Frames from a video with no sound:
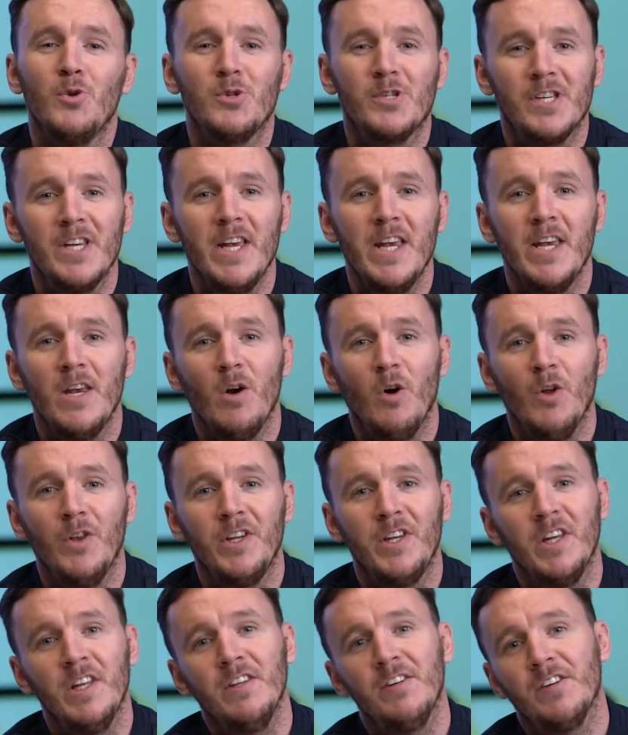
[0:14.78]
see on
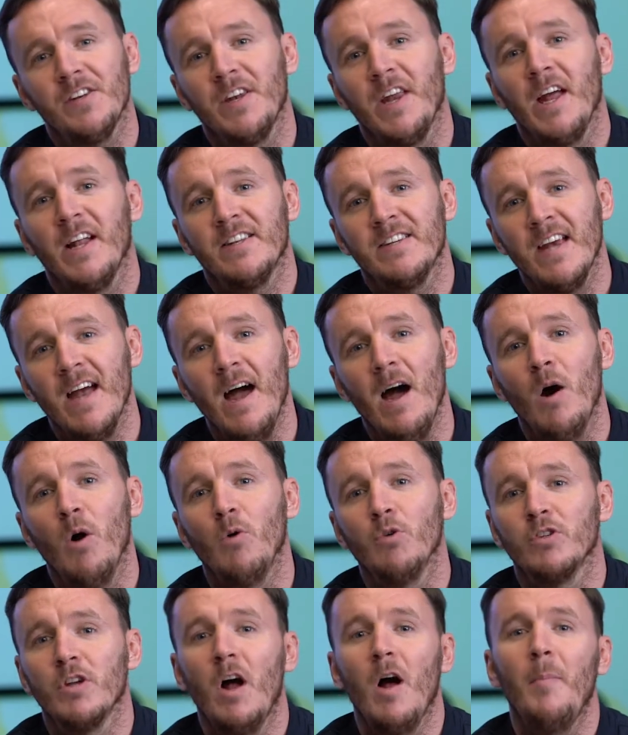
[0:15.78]
the internet
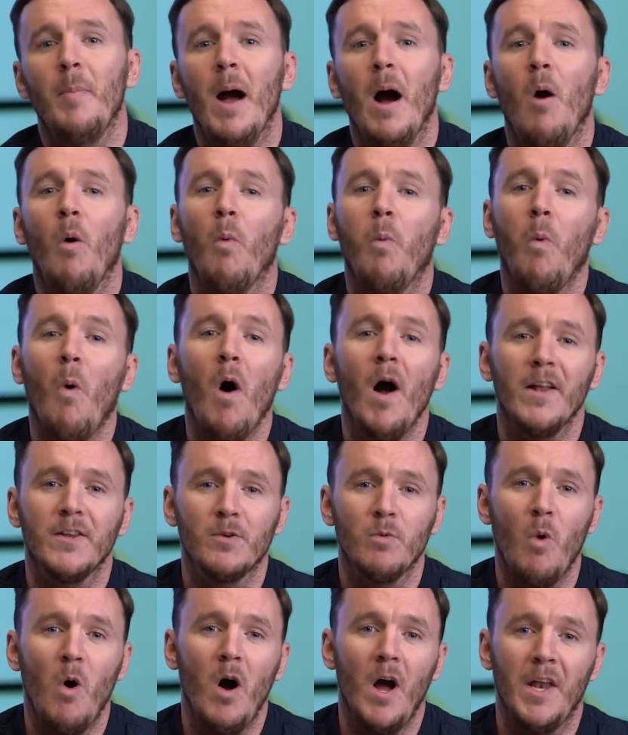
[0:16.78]
tales about
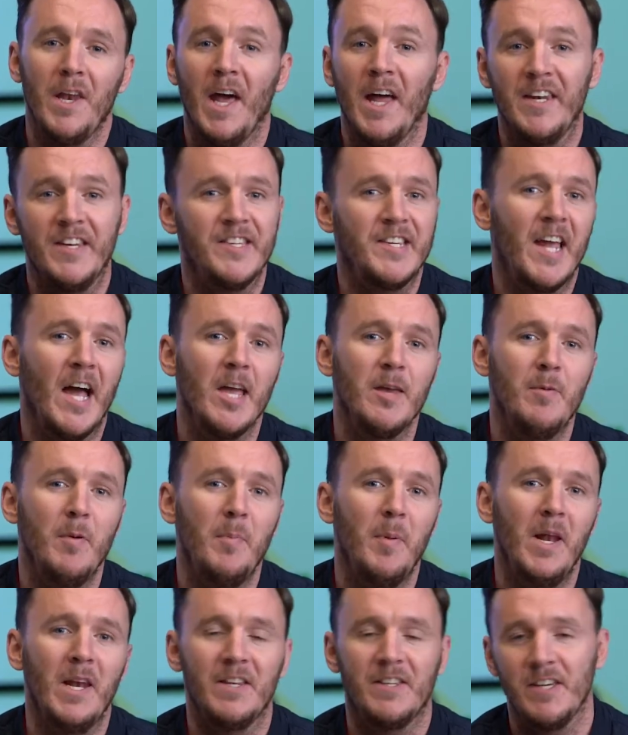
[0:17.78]
white wine and its
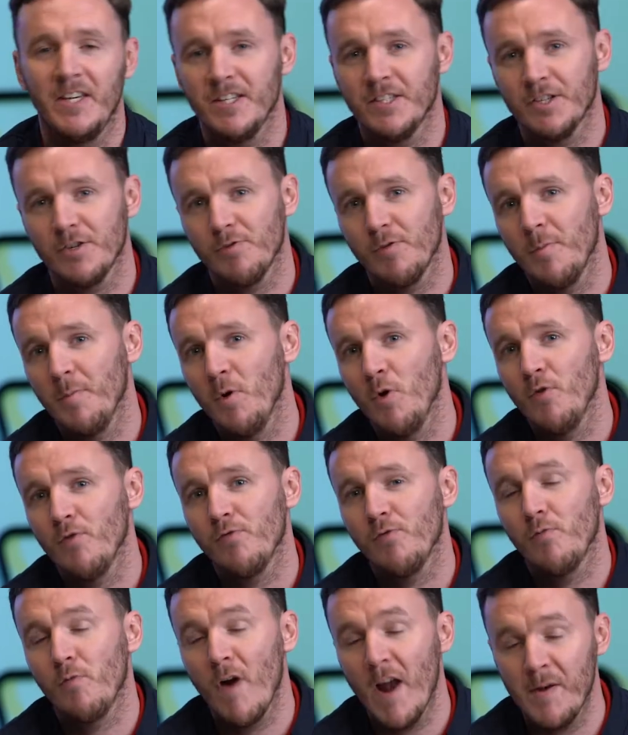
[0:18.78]
capabilities to remove
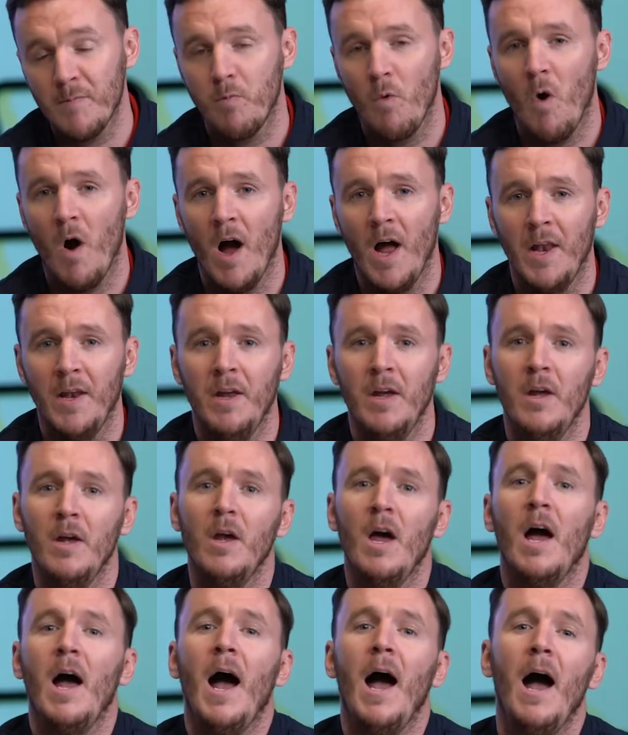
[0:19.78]
red wine,
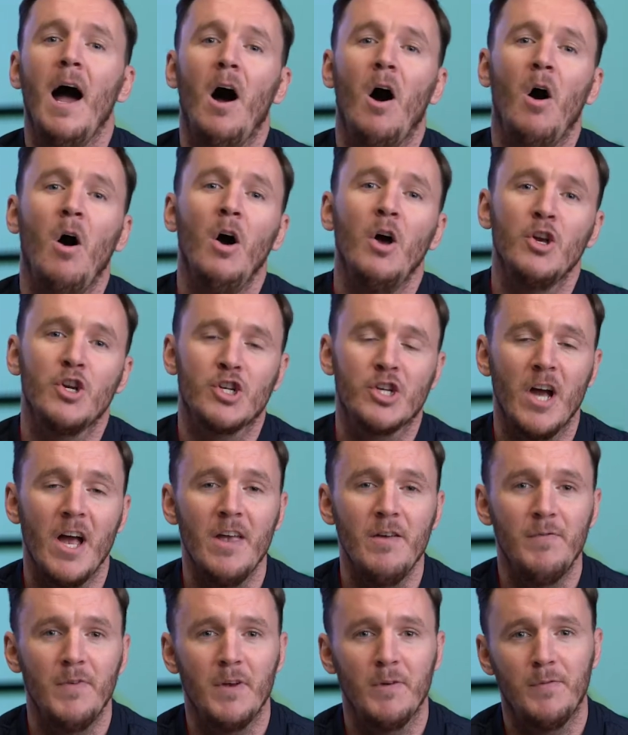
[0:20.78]
how
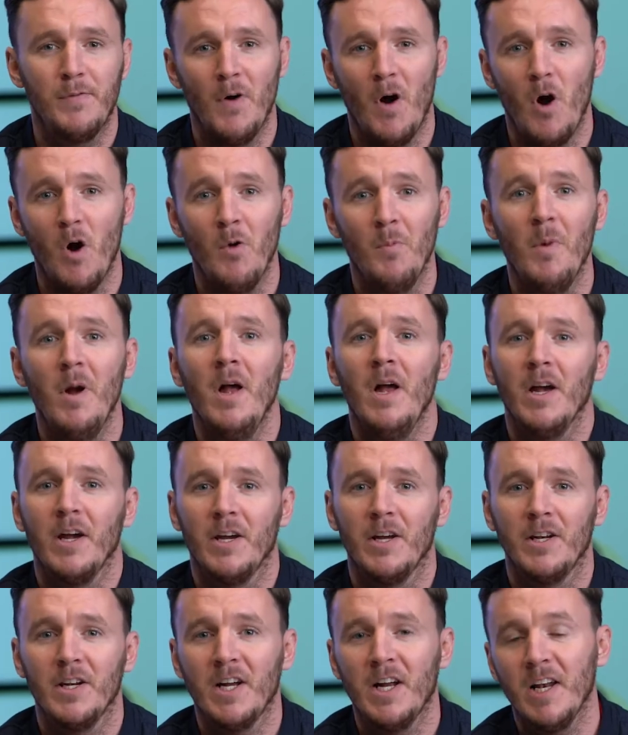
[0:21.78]
shaving foam
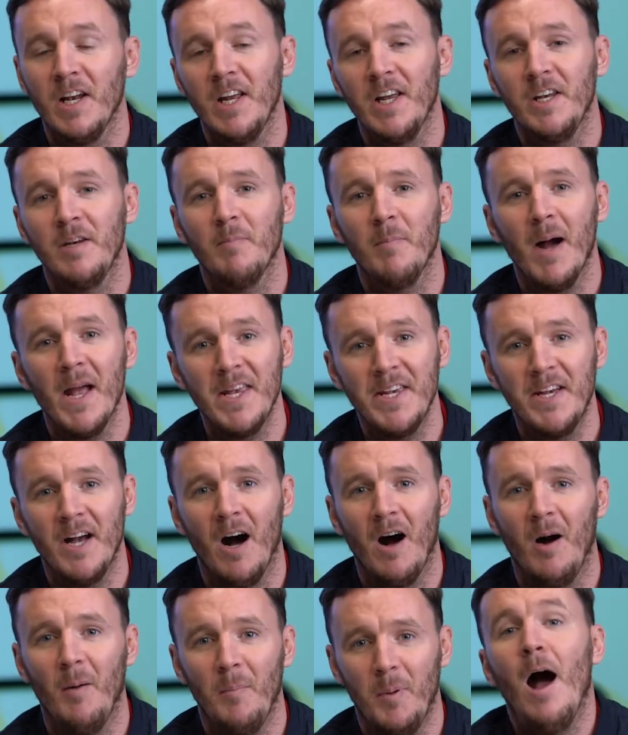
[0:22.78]
can clean
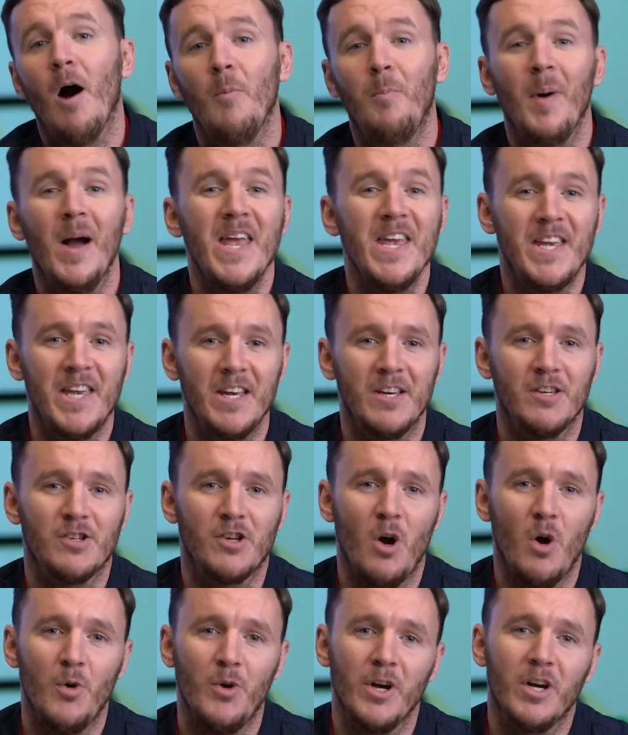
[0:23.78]
makeup, how baking
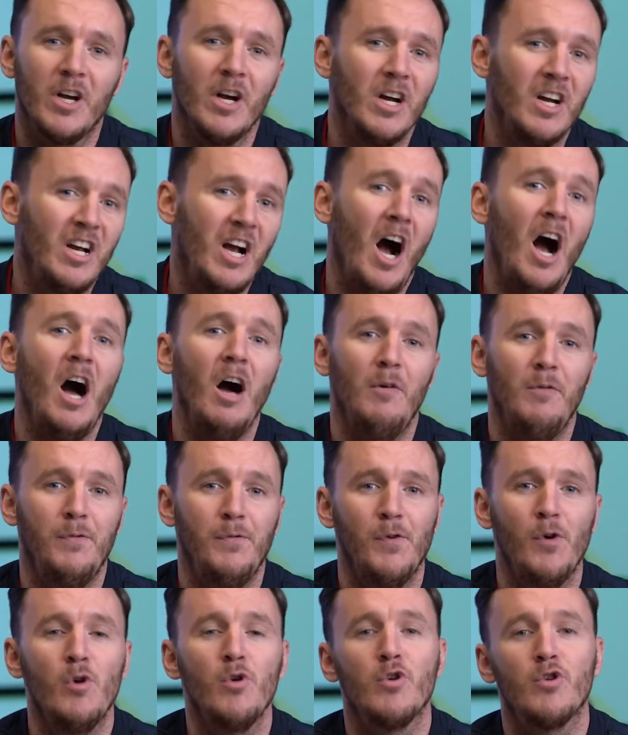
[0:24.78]
soda can cut
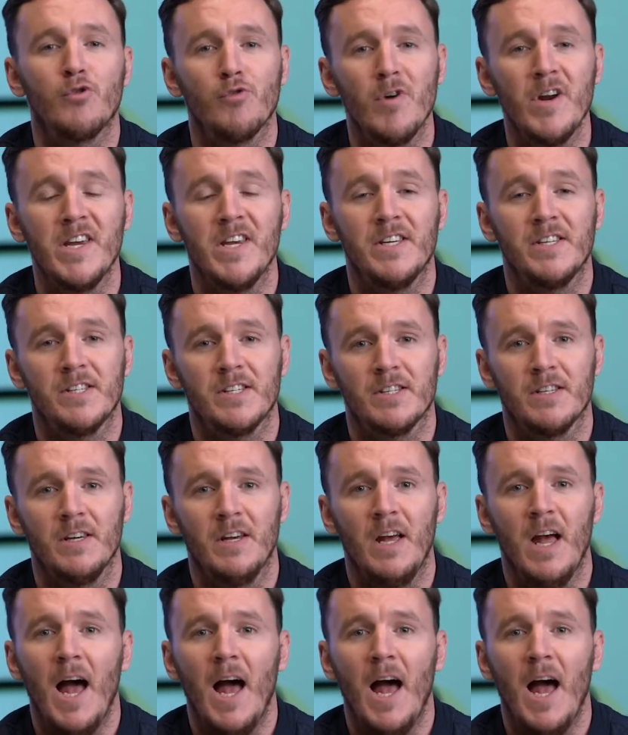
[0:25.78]
through grease.